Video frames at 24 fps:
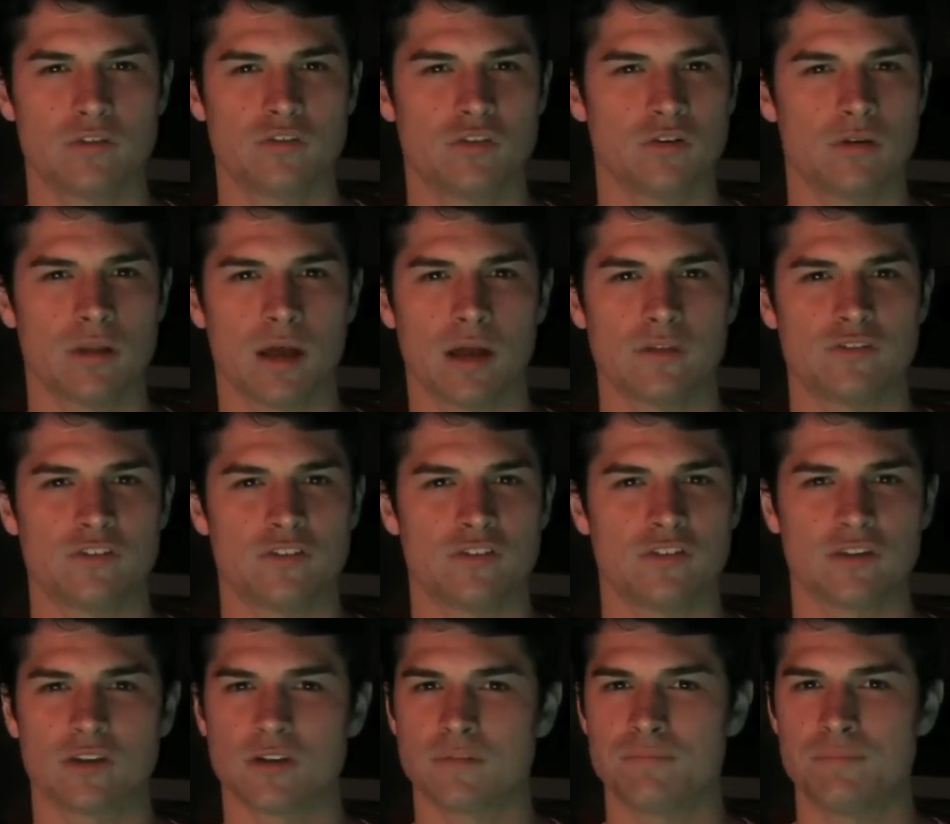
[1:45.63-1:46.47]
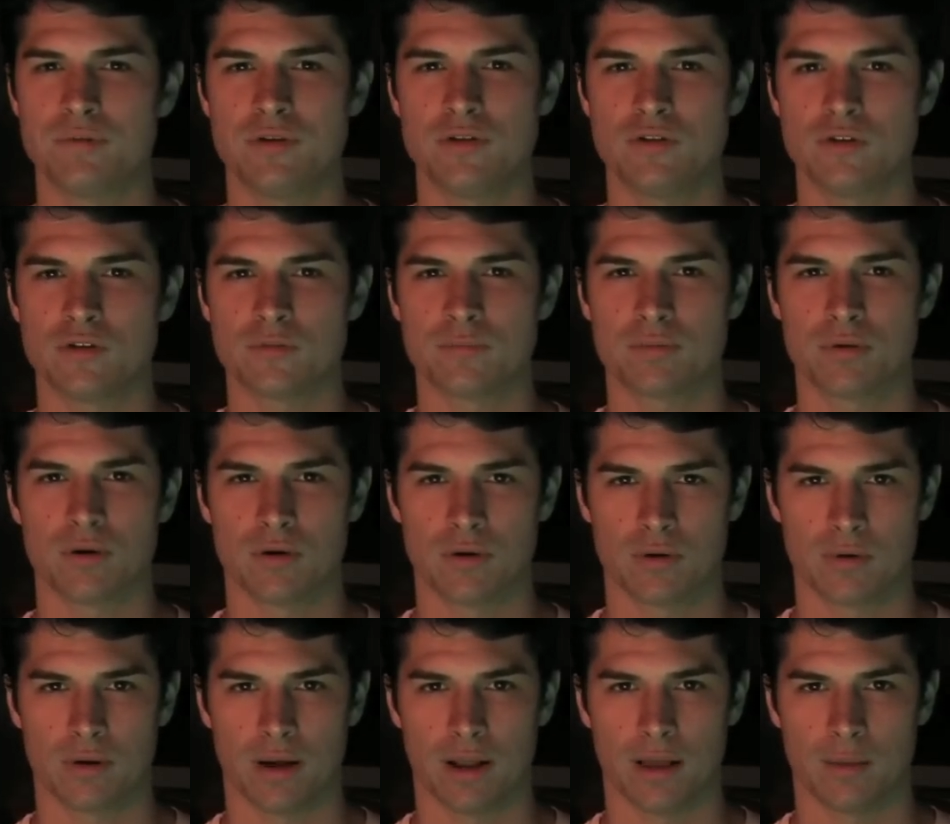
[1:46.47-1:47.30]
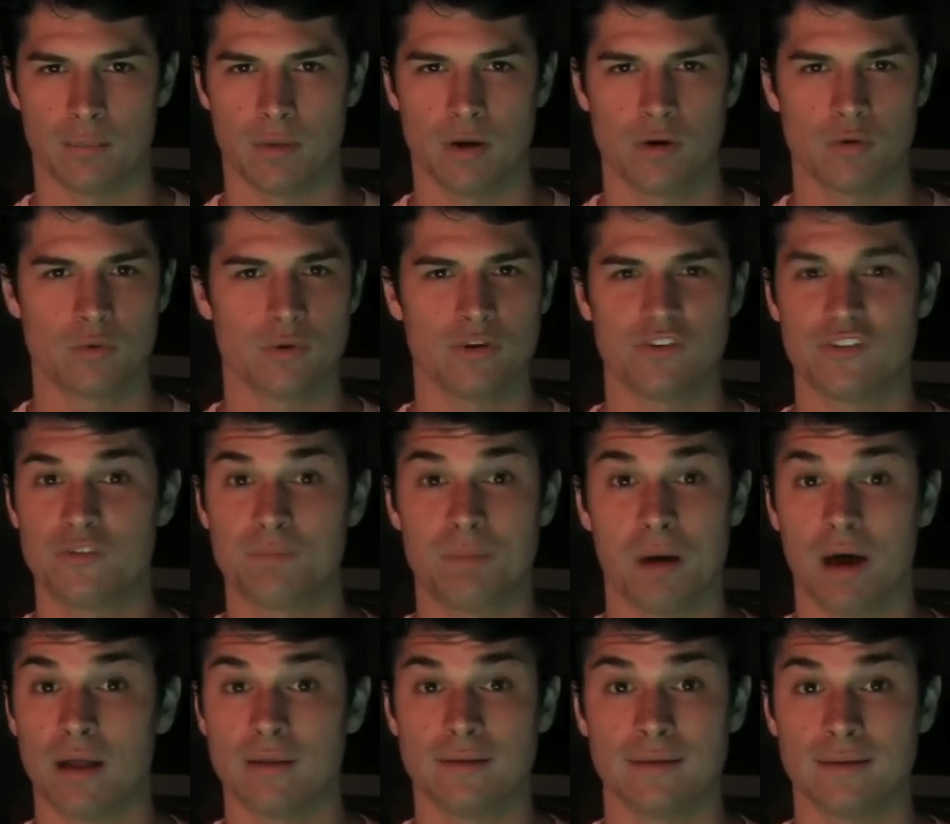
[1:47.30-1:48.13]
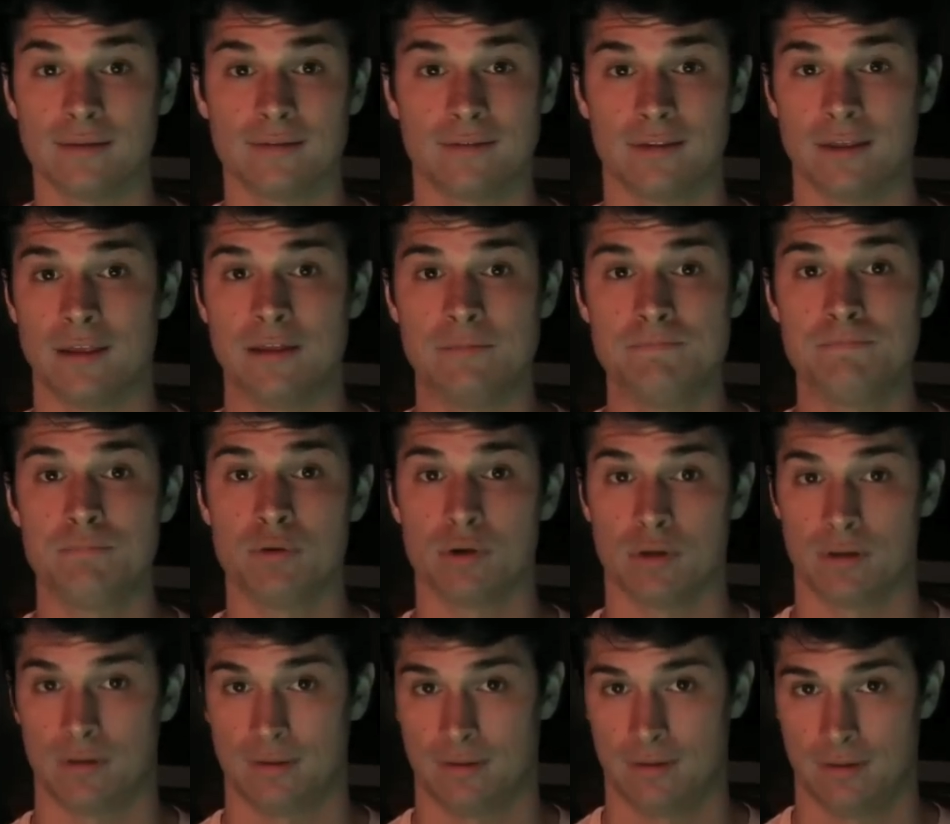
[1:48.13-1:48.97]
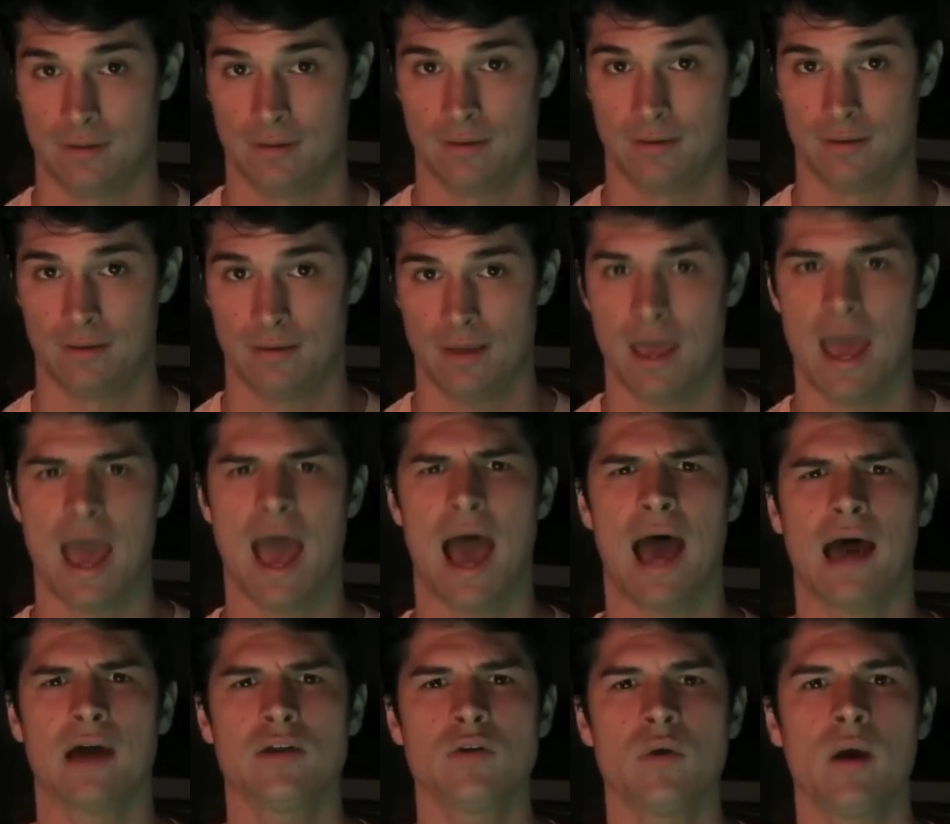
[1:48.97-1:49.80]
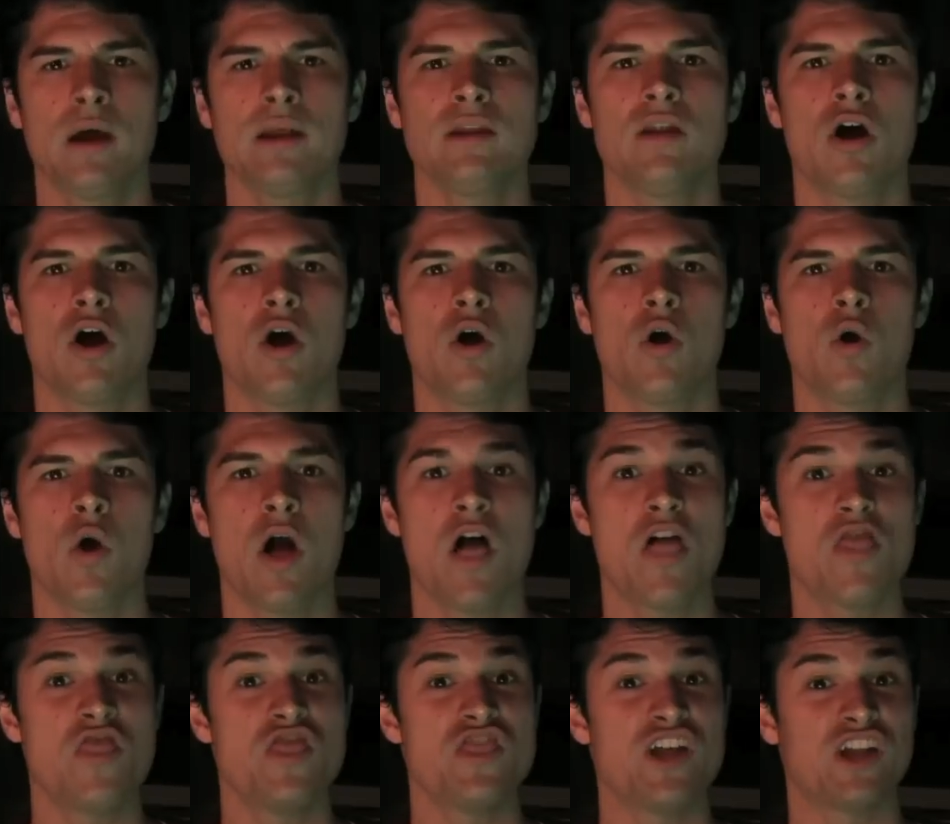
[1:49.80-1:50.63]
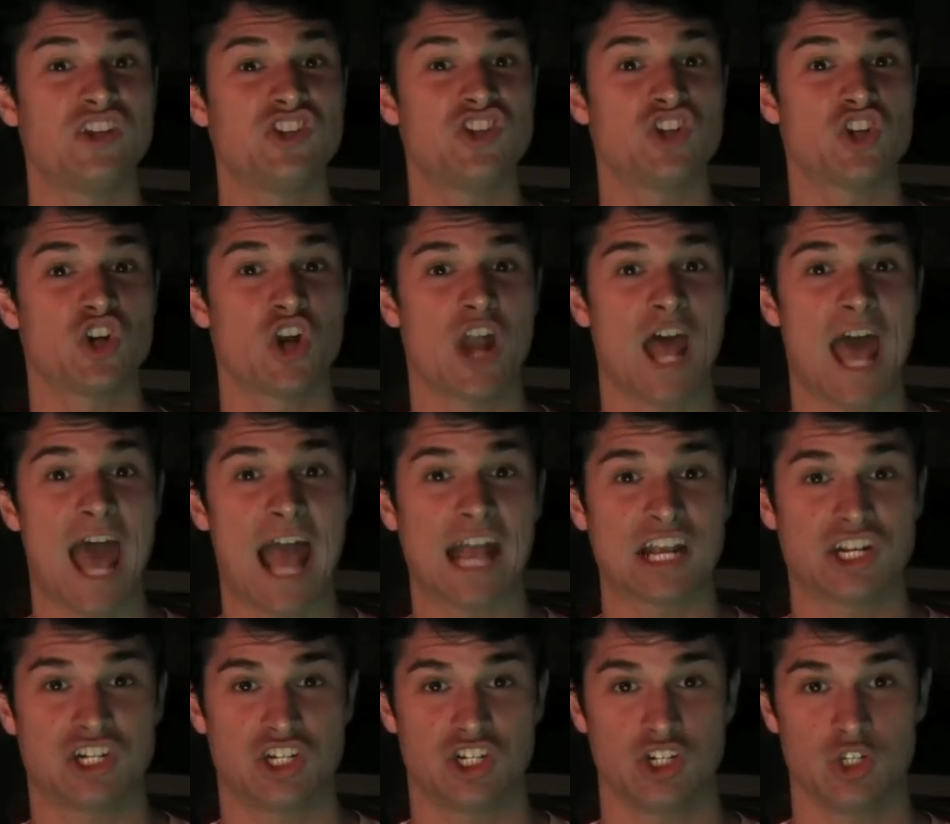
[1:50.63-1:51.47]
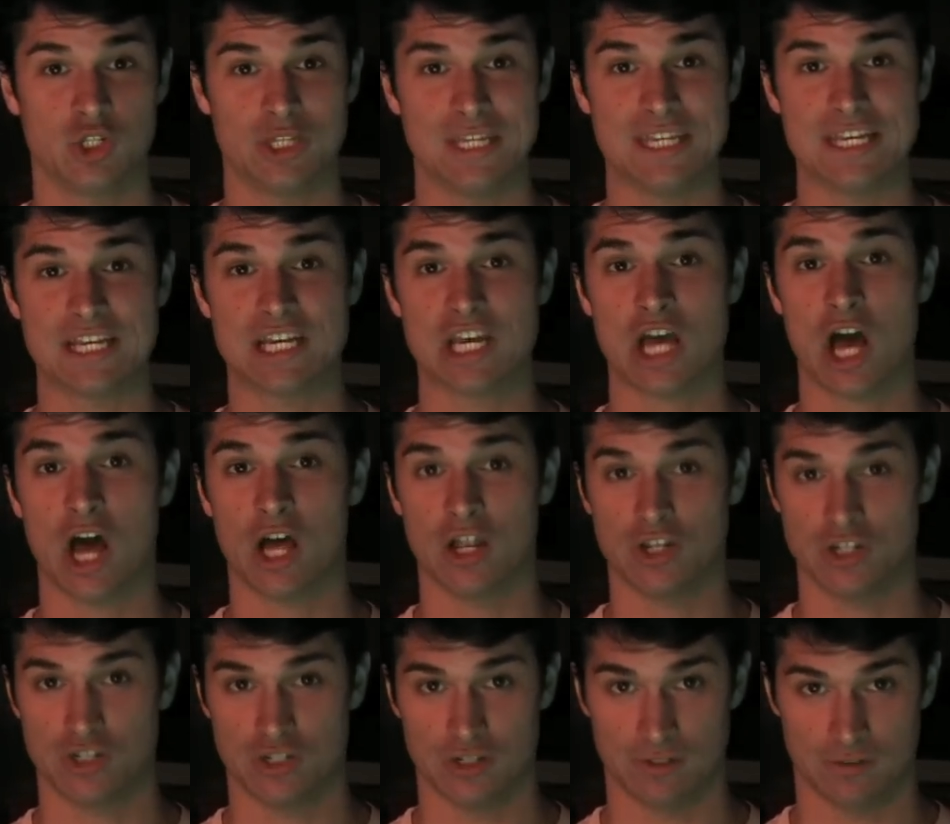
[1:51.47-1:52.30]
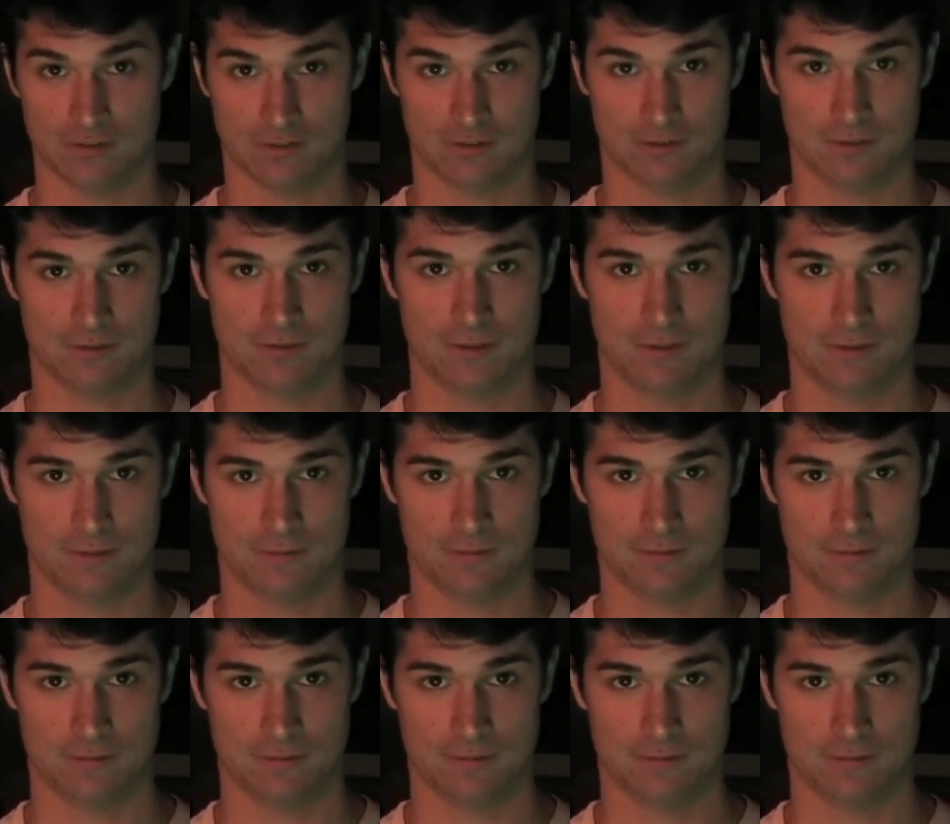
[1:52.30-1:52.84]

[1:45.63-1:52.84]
that you're not just a computer program responding to input? How do I know that you're actually conscious?